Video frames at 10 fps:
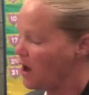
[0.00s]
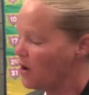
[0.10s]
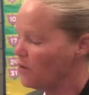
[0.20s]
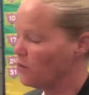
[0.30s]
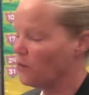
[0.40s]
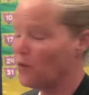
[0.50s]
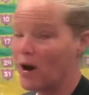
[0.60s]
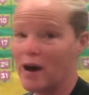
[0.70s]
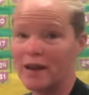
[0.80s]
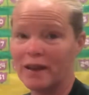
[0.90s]

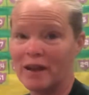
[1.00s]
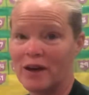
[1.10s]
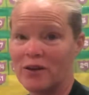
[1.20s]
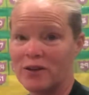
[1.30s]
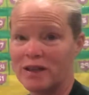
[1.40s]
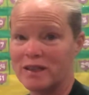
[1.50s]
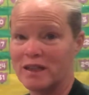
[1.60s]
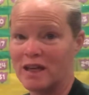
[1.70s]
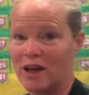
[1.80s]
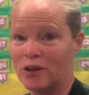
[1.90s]
What letter is the
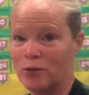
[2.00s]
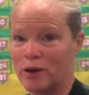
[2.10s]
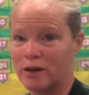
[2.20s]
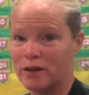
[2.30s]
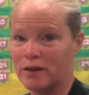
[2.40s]
yellow one?